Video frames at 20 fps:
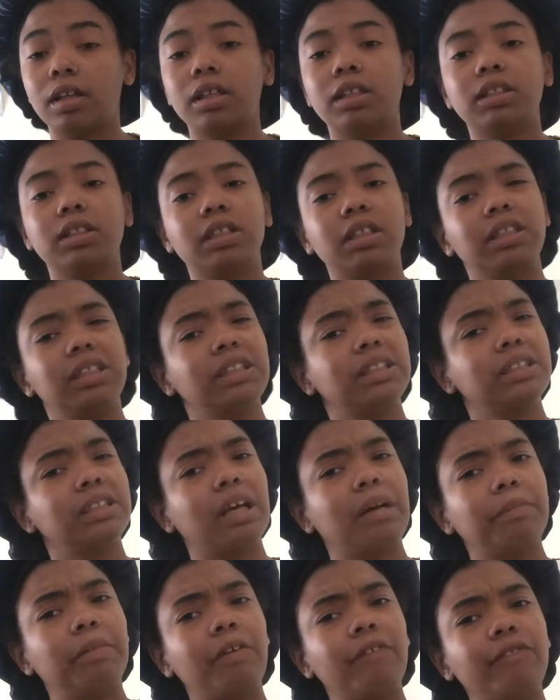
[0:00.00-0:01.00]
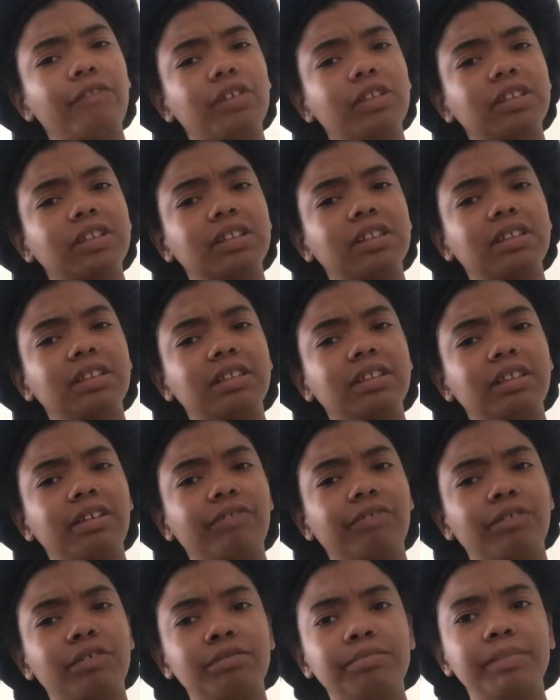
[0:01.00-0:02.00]
So he just kept on forcing himself
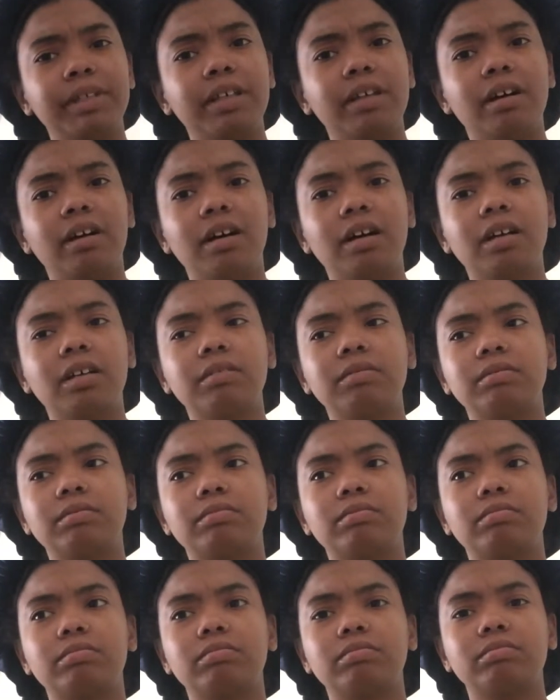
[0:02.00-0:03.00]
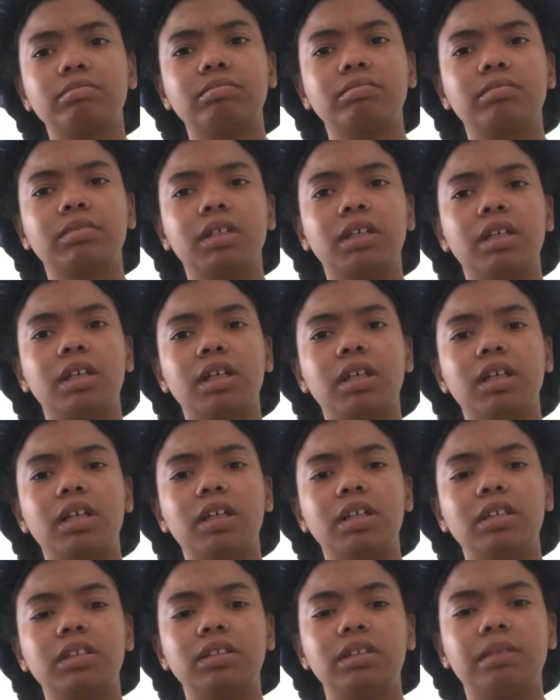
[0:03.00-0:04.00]
on me, y'all.
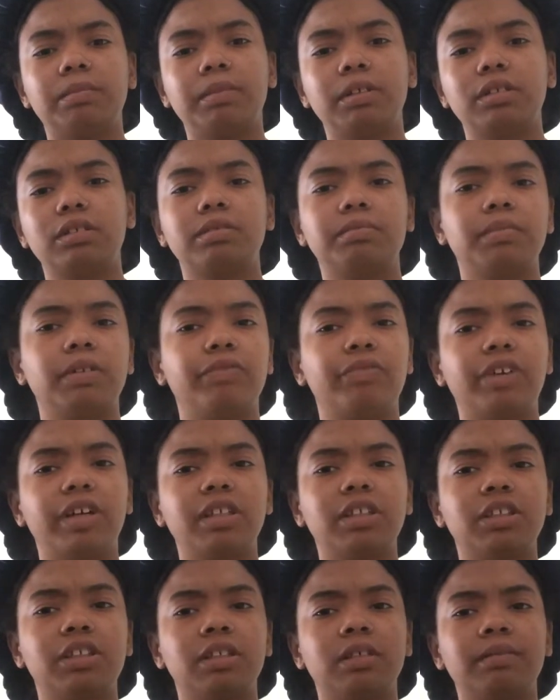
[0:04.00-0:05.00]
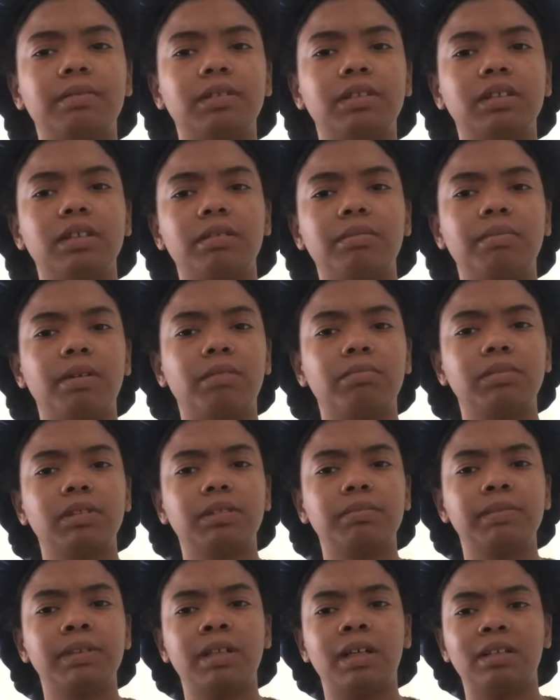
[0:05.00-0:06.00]
He's talking about some, if I eat your pussy, promise
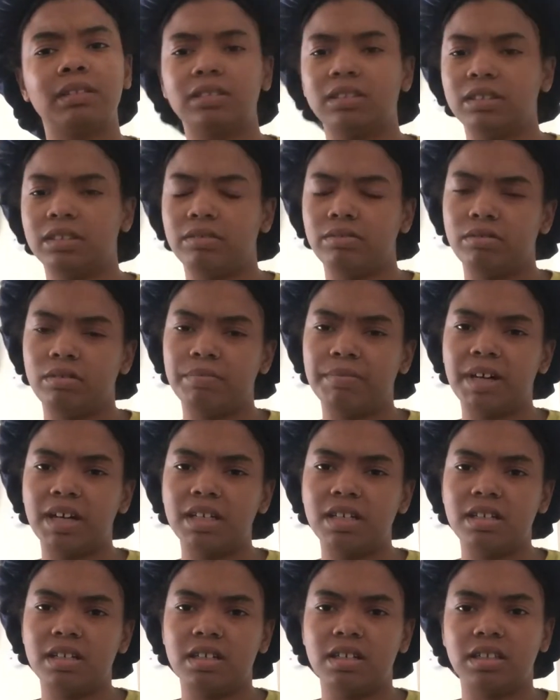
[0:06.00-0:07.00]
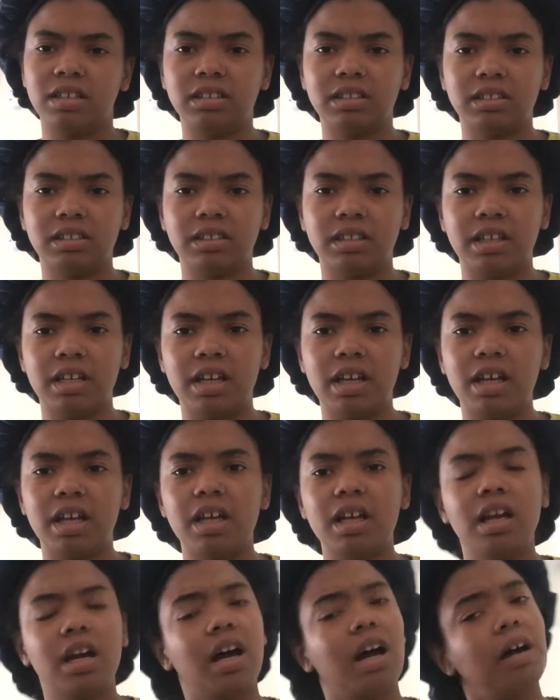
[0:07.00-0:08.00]
me not to tell nobody and this and that.
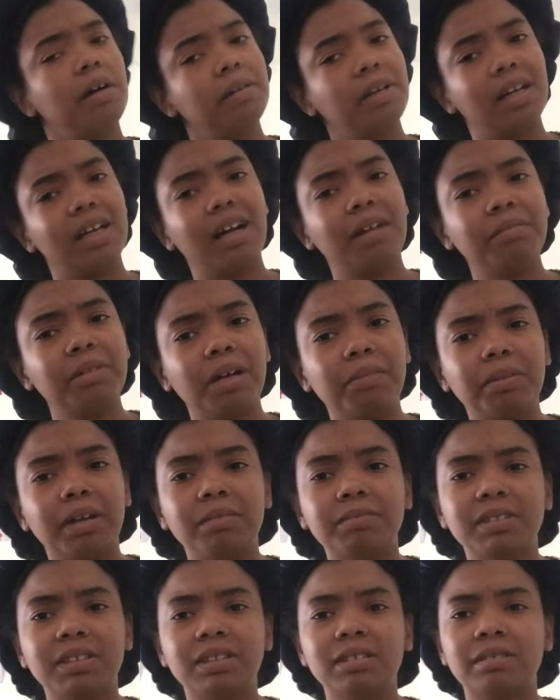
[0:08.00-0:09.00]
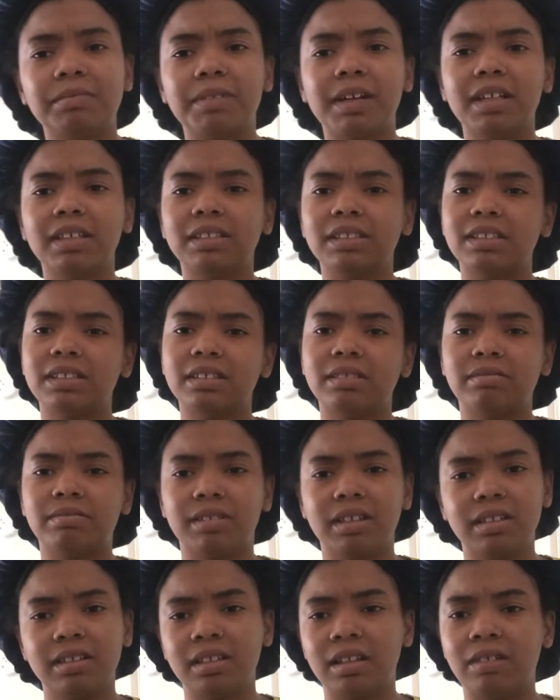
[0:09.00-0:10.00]
I'm like, I'm not promising nobody to tell
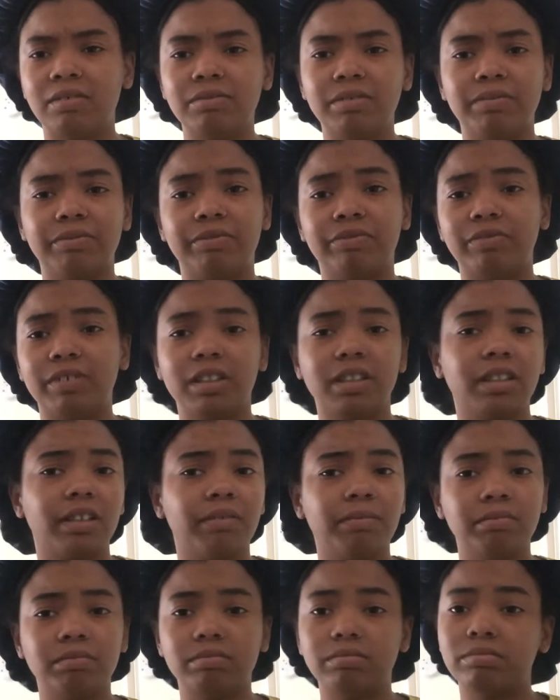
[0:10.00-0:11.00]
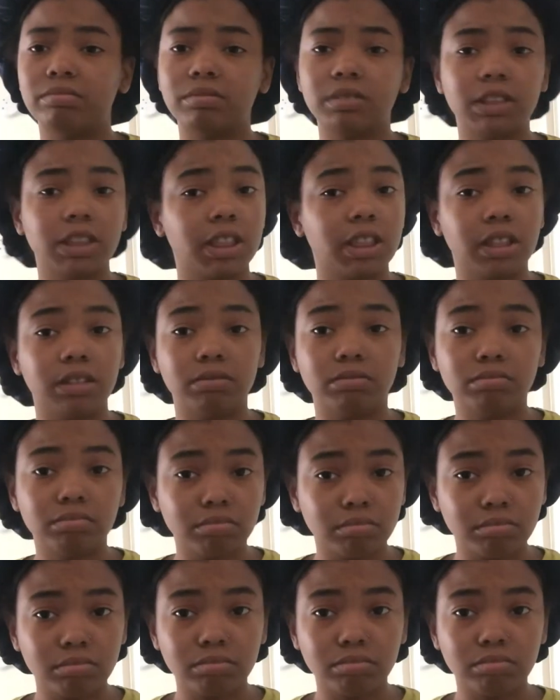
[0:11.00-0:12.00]
nothing. I don't give a fuck. Shit.
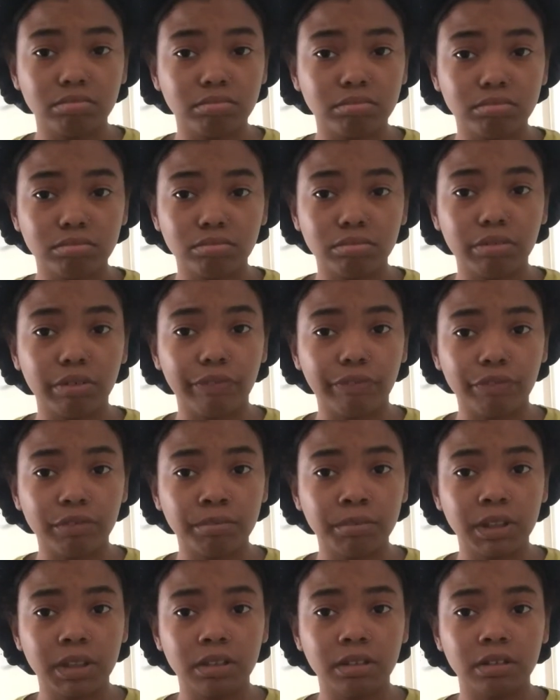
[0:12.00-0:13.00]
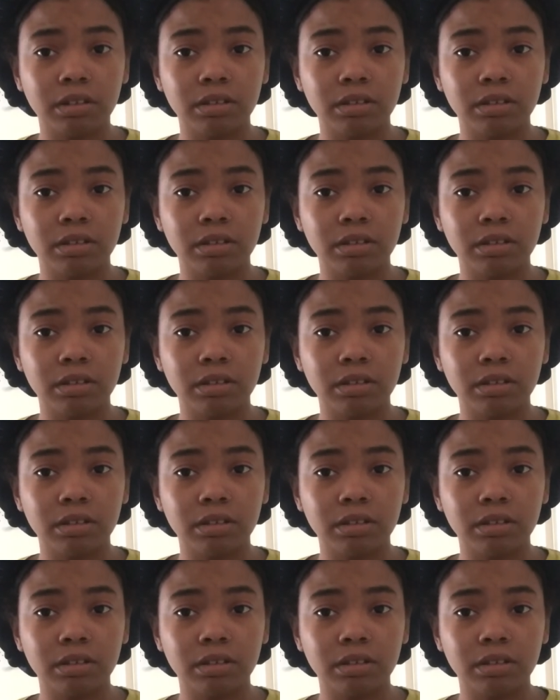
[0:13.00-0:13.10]
You feel me?